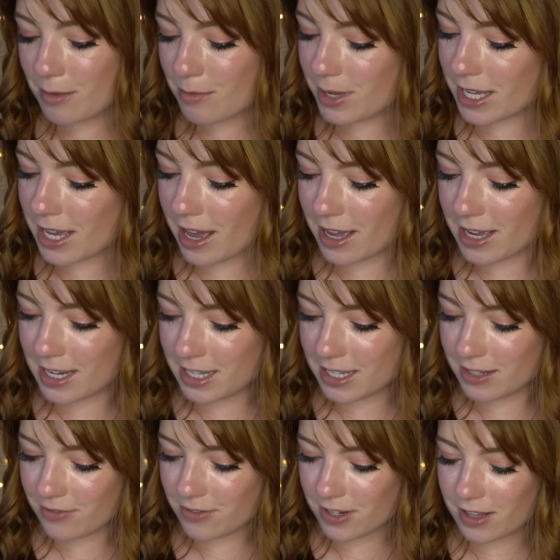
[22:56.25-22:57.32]
But yeah, it
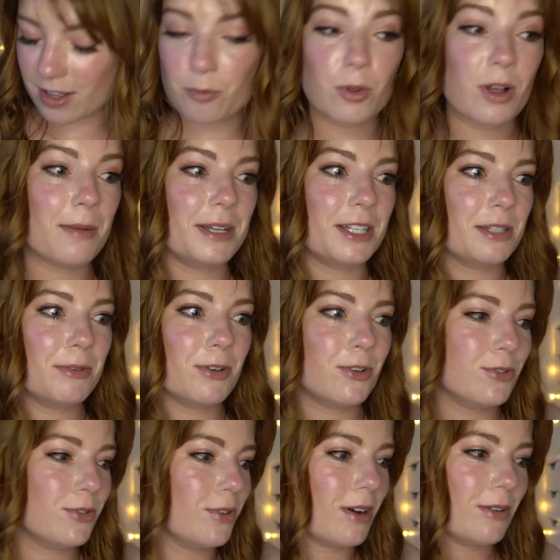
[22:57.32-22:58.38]
is vanilla. Well, I mean, to be
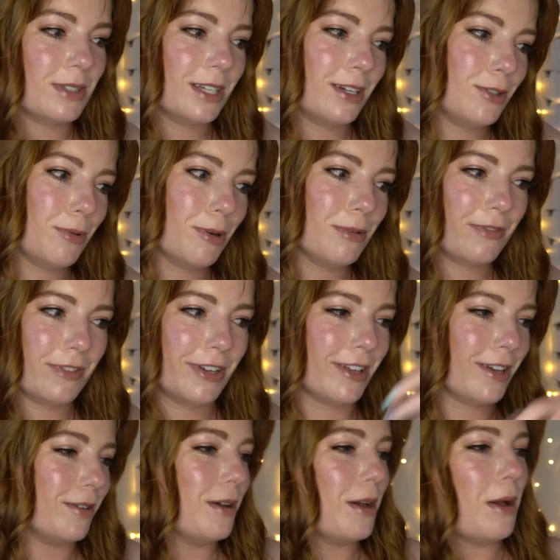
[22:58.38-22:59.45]
honest with you, I was like, it's probably
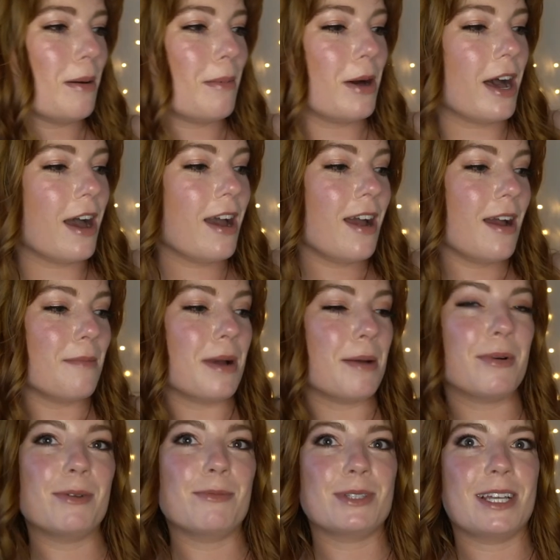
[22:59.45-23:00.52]
vanilla. But my
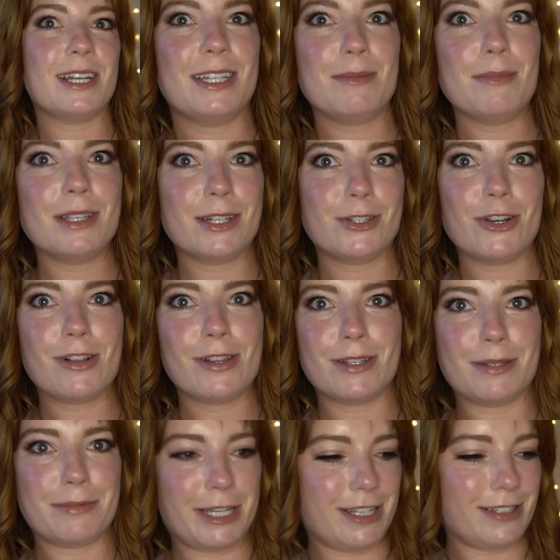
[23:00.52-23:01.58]
brain was like, it smells like chocolate
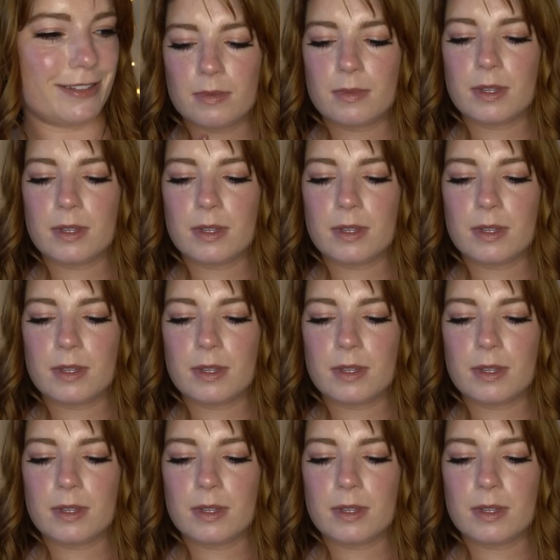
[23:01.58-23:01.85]
to me.